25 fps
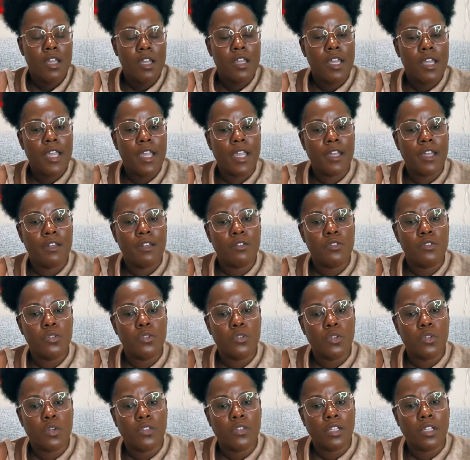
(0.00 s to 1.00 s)
And you know,
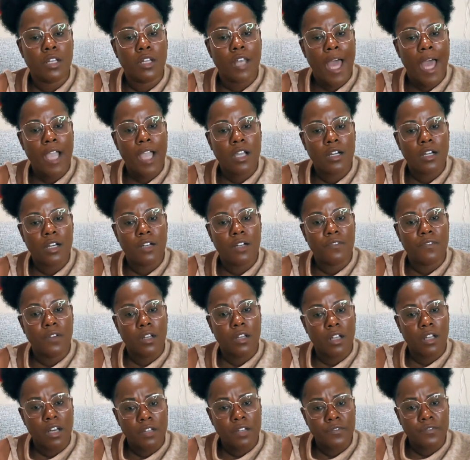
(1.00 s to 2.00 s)
the lack of
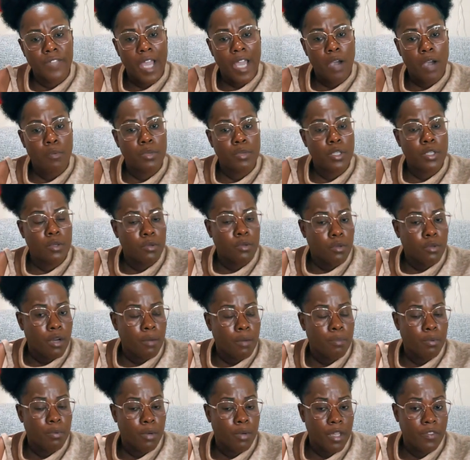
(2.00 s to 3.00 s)
love that we grew up
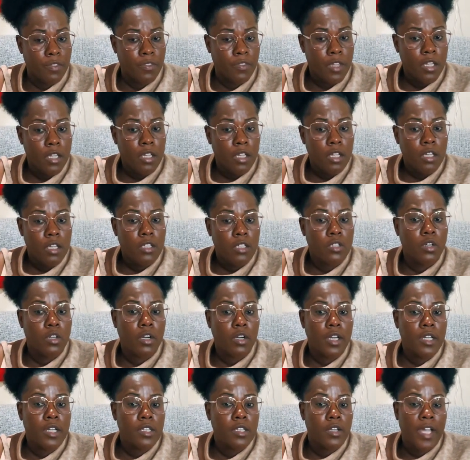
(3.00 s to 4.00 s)
with, your
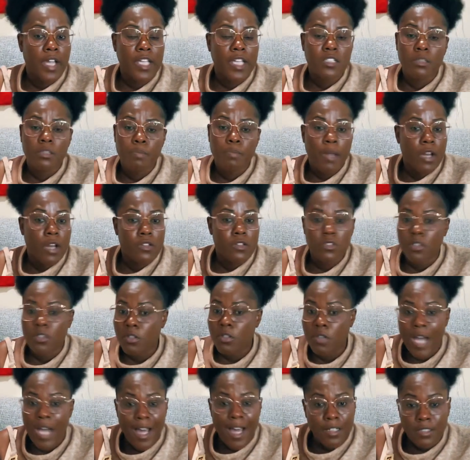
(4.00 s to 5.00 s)
your Haitian parents don't know
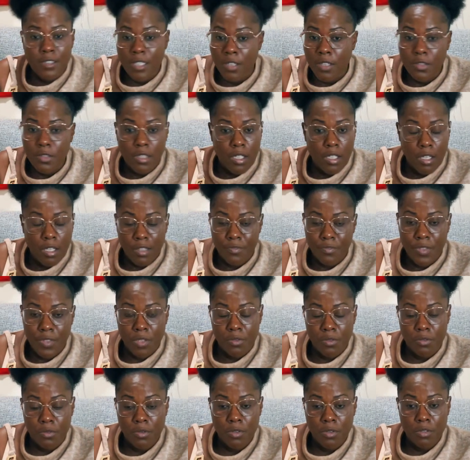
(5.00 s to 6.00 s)
how to tell you they love you.
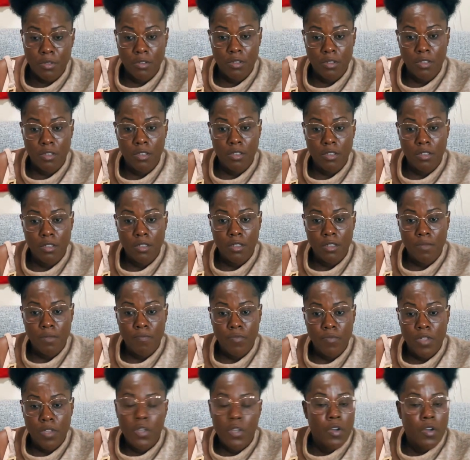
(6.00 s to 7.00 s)

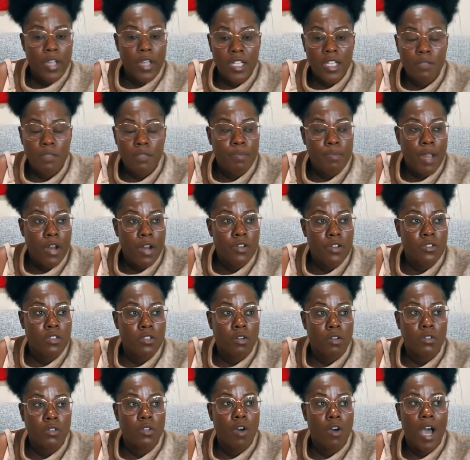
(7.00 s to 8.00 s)
Your Haitian parents. I never
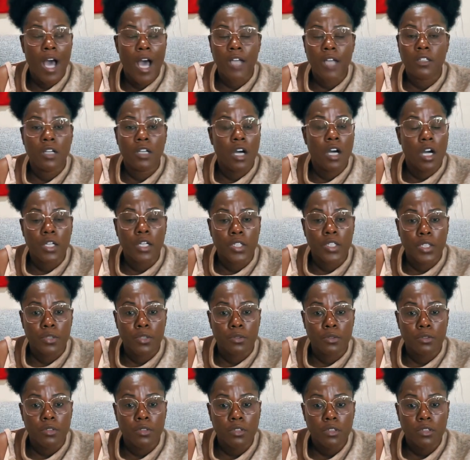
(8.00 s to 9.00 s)
heard that word in my life
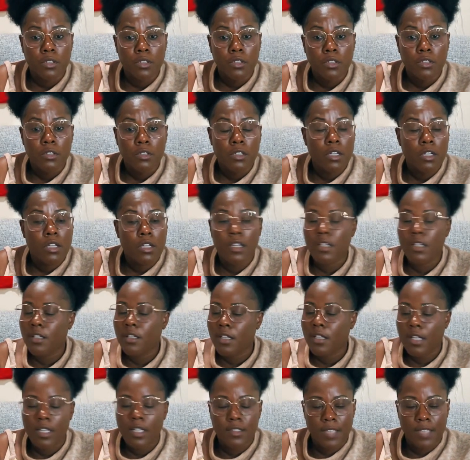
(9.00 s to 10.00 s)
by my parents.
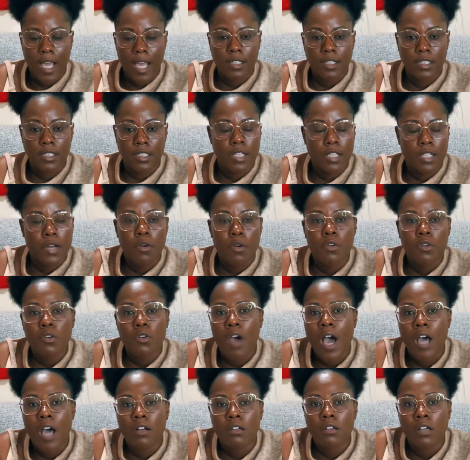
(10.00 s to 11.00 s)
exactly. They don't know
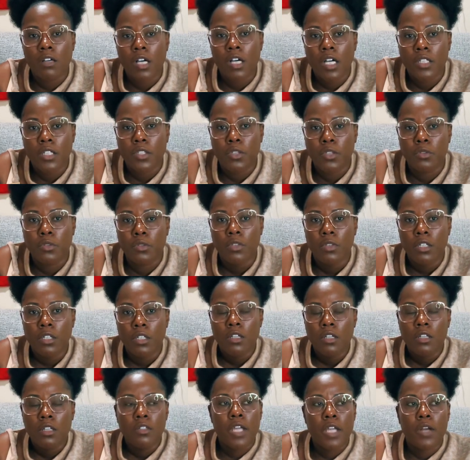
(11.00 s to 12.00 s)
how to hug you.
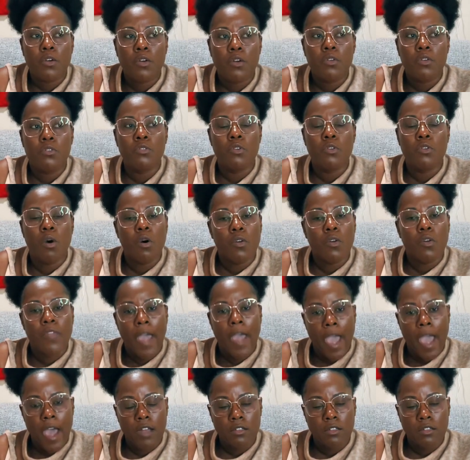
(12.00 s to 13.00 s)
They don't know
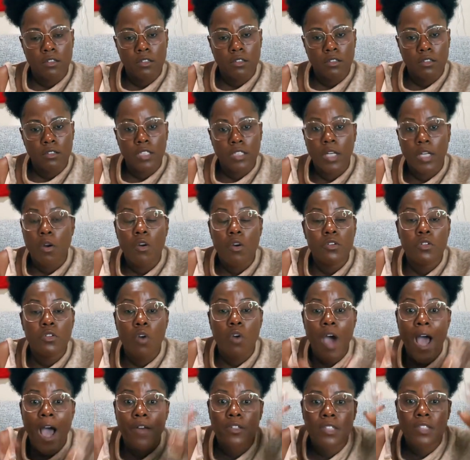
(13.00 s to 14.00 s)
that. They don't know
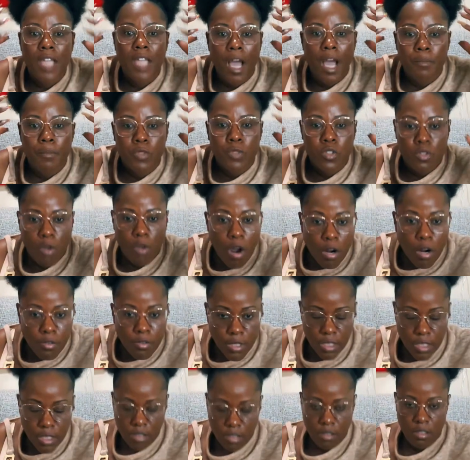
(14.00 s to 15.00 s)
how to say, I'm
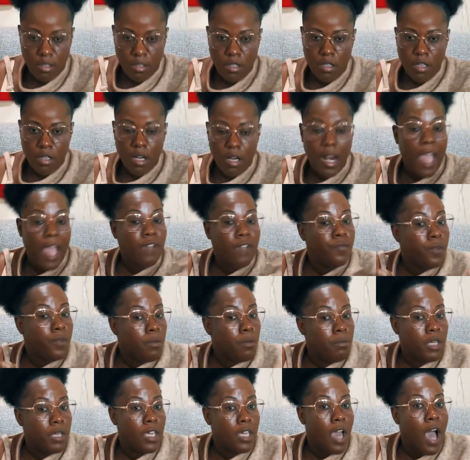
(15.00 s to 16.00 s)
sorry. Like for
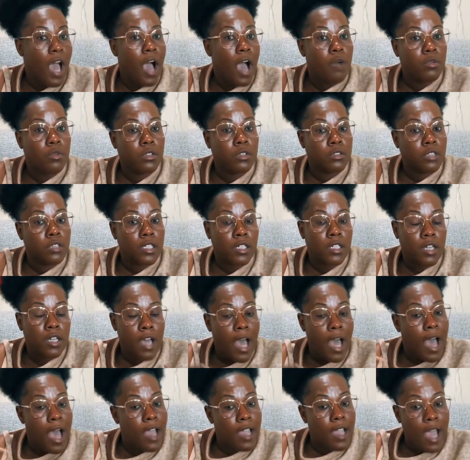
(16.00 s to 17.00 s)
me, I will
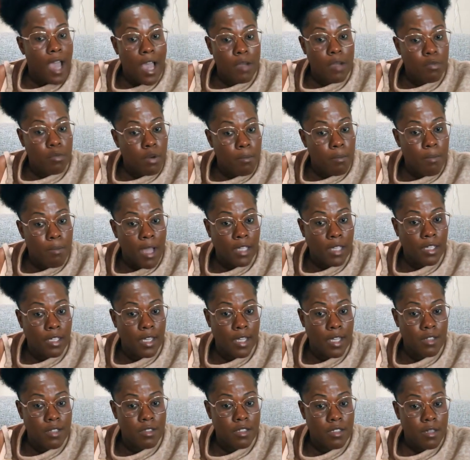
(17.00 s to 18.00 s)
I, I whoop my
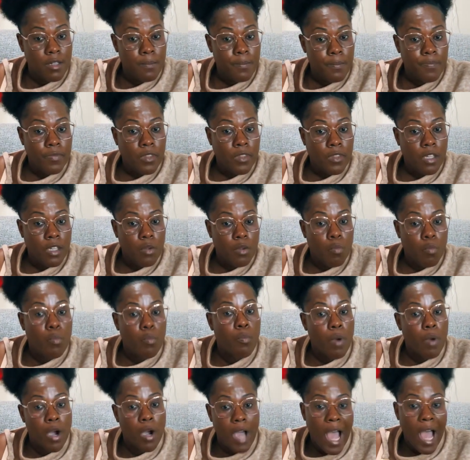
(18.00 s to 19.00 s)
kids,
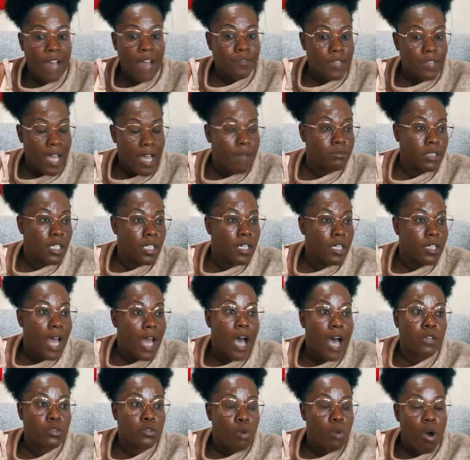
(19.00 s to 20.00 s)
but after I'm done,
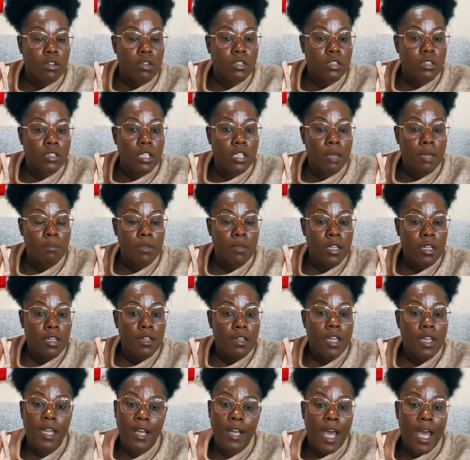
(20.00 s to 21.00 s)
I'll talk to them
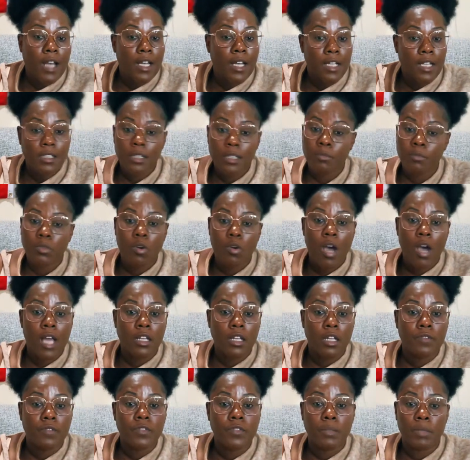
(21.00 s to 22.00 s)
and I let them know I
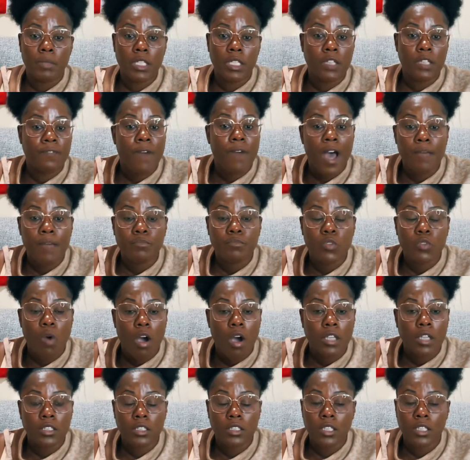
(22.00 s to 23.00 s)
love them. And if I'm
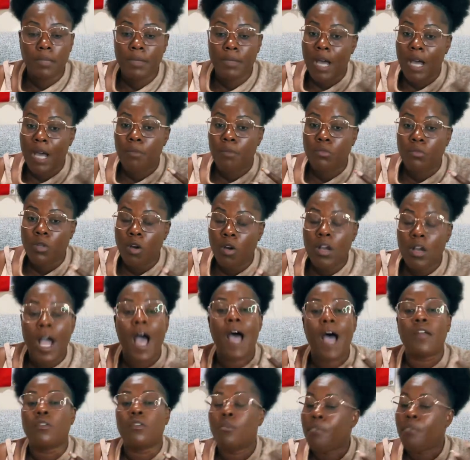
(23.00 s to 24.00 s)
talking to them and I'm wrong,
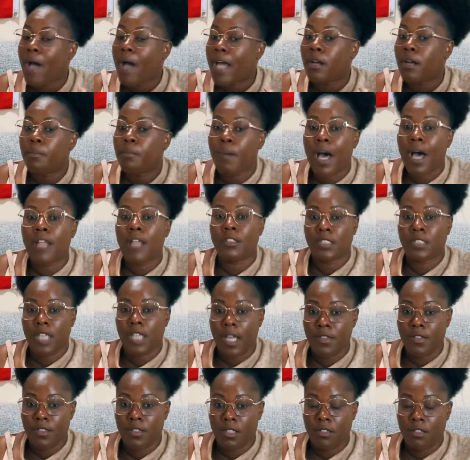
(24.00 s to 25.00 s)
I don't mind
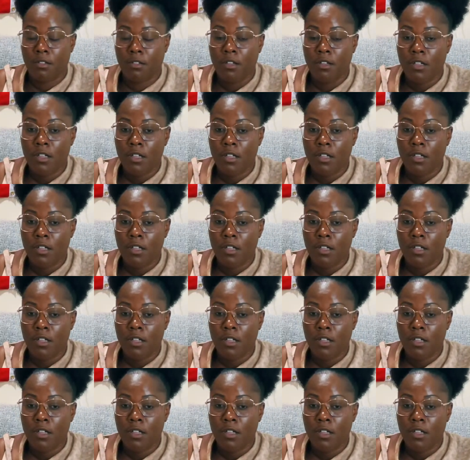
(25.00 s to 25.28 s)
apologizing.